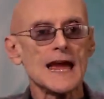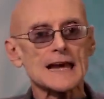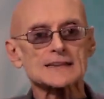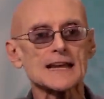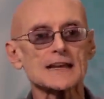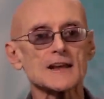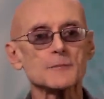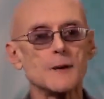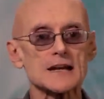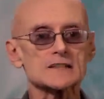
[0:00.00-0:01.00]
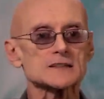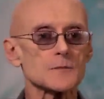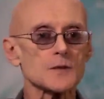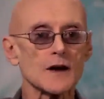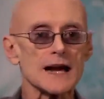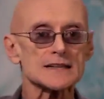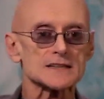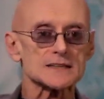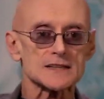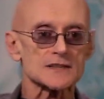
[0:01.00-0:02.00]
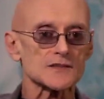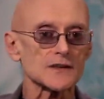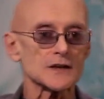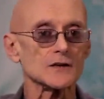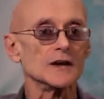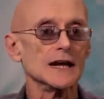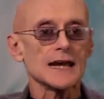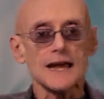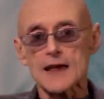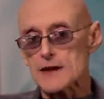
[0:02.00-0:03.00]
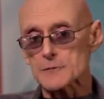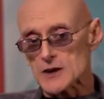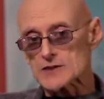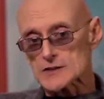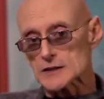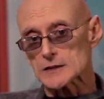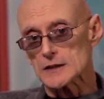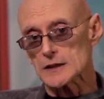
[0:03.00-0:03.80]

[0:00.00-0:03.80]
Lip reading: As Kenneth Bosch summarizes this view in the emergent